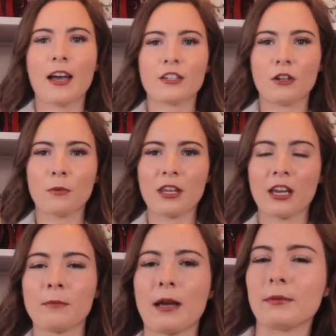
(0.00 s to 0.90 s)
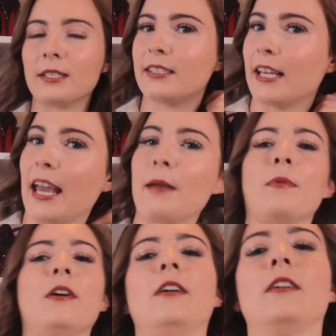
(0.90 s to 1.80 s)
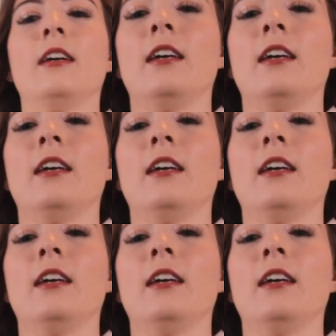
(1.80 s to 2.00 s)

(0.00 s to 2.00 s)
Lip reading: I don't know whether you're going to be able to see, but